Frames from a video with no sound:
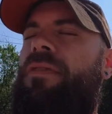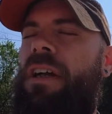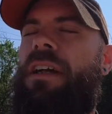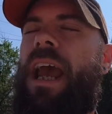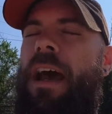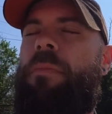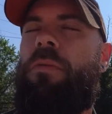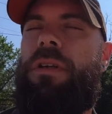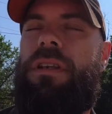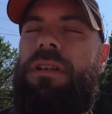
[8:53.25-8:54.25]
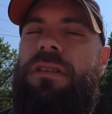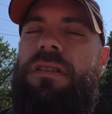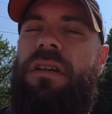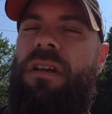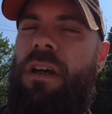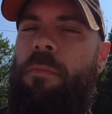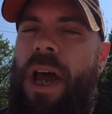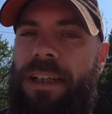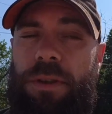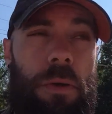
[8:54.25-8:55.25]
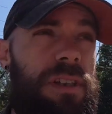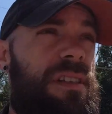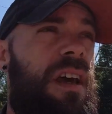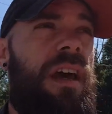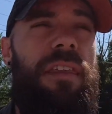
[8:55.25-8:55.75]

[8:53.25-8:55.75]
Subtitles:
very happy with these impact shorts.